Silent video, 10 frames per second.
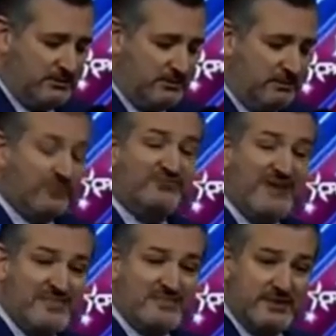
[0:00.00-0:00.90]

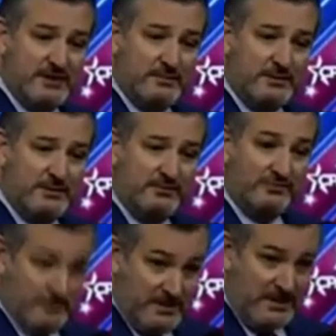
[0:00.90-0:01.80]
prevent them
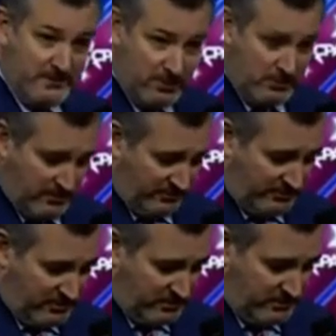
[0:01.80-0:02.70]
from being
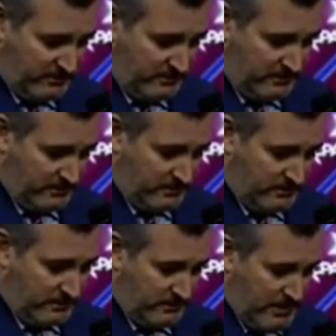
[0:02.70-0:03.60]
moved.
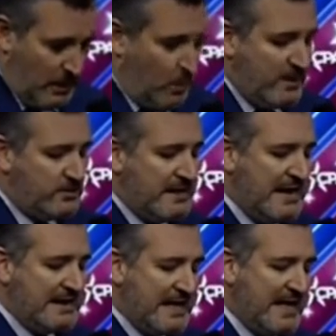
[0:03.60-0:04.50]
We do
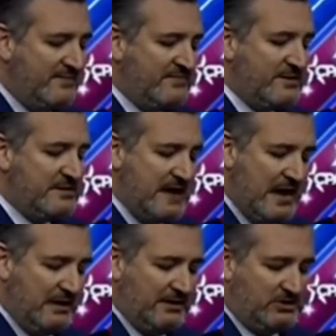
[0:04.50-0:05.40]
not have the
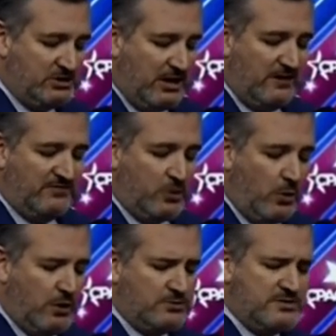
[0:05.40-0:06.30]
knowledge of,
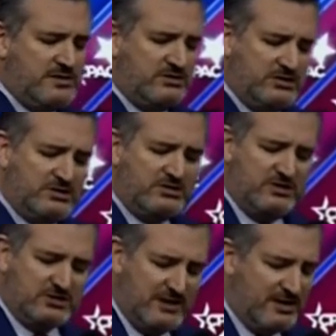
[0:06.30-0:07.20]
quote, the
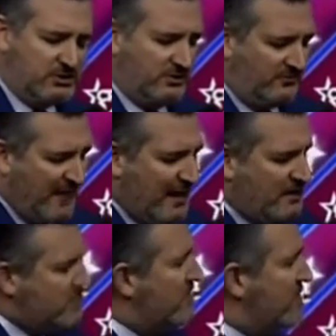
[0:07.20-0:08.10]
existence, nature,
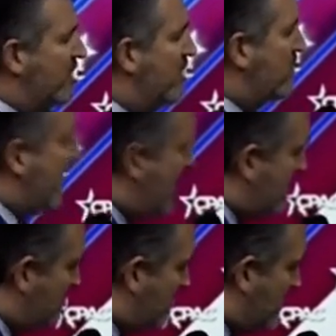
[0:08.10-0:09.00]
value, and
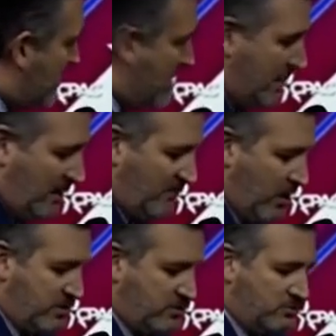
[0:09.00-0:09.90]
location of our
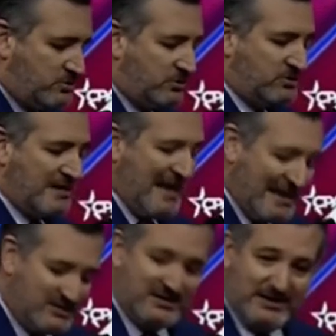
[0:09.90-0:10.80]
users'
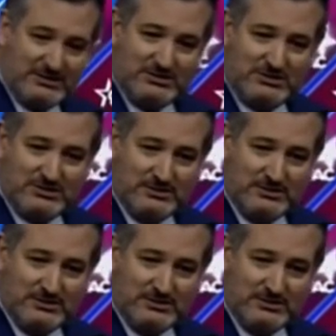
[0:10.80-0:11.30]
assets.